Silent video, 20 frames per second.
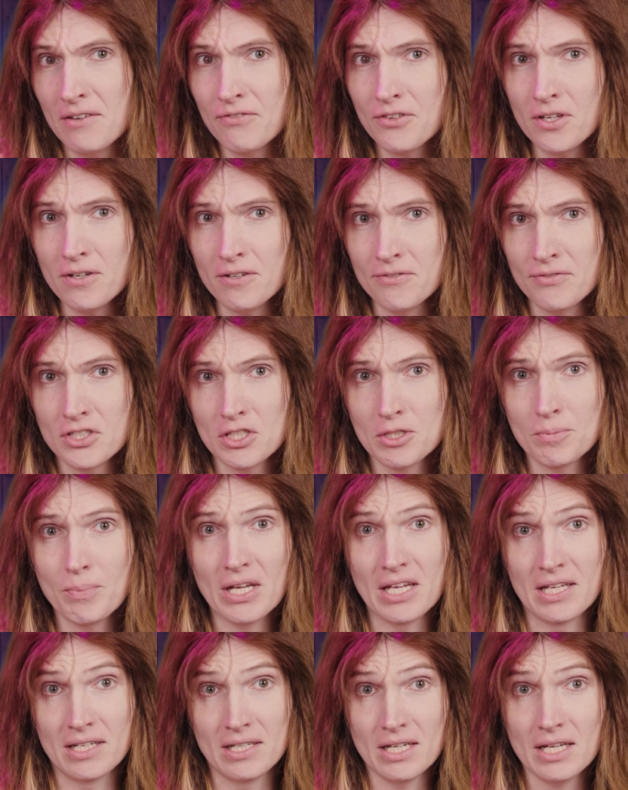If you've
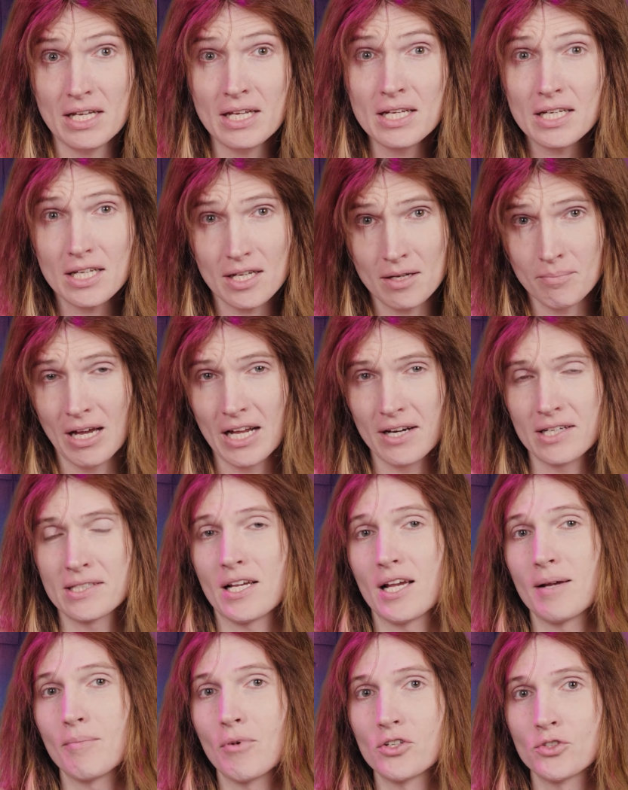spent any amount of
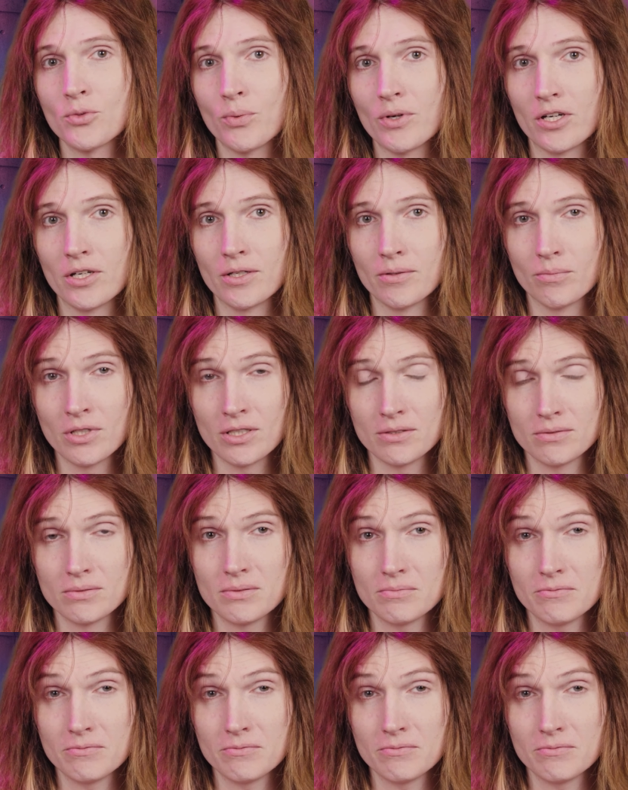time on Twitter, well,